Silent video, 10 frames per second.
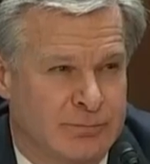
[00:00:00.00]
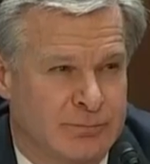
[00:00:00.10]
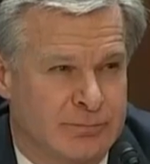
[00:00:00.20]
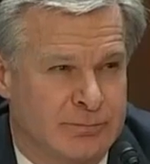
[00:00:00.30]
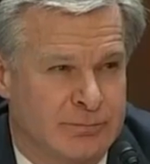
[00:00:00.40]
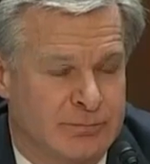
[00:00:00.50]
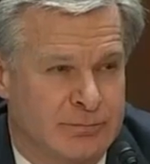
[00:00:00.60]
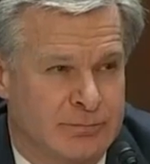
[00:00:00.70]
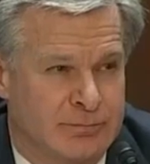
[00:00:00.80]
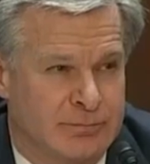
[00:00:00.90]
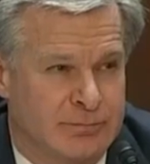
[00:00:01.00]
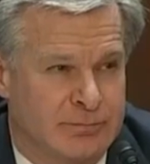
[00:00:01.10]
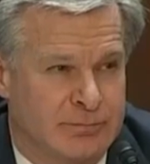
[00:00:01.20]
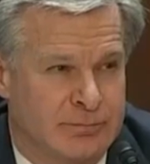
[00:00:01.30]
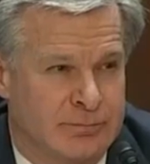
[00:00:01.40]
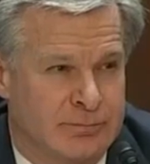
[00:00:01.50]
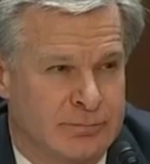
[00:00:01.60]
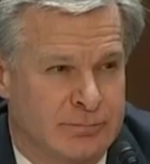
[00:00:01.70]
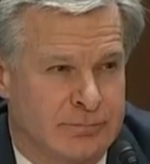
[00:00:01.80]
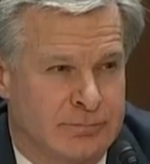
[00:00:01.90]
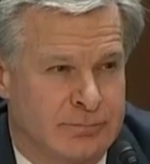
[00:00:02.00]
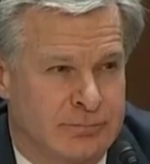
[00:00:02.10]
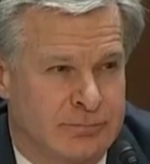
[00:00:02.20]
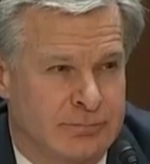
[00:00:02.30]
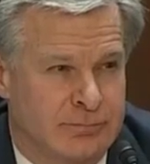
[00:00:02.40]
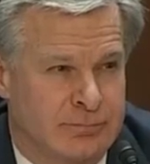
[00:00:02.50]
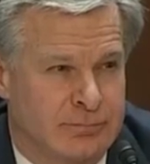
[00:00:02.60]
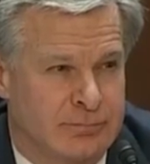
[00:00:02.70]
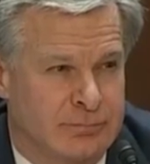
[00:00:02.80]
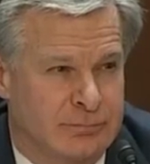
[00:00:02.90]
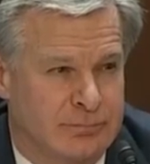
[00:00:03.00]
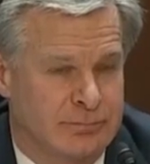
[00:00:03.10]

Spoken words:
This person isn't speaking.